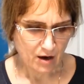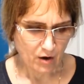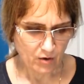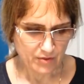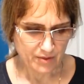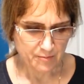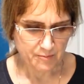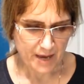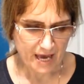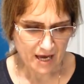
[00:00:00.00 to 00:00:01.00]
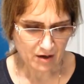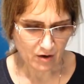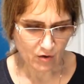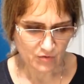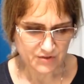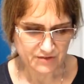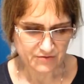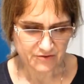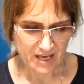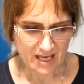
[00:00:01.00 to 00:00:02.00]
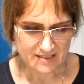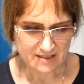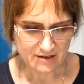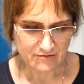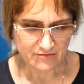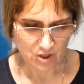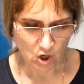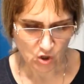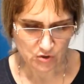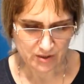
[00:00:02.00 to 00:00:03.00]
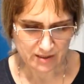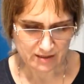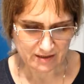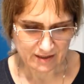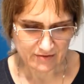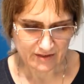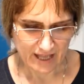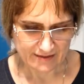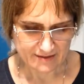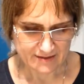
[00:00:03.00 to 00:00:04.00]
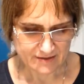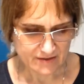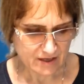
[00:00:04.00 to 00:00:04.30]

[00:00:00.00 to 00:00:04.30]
on the back of the feathery frond leaflets.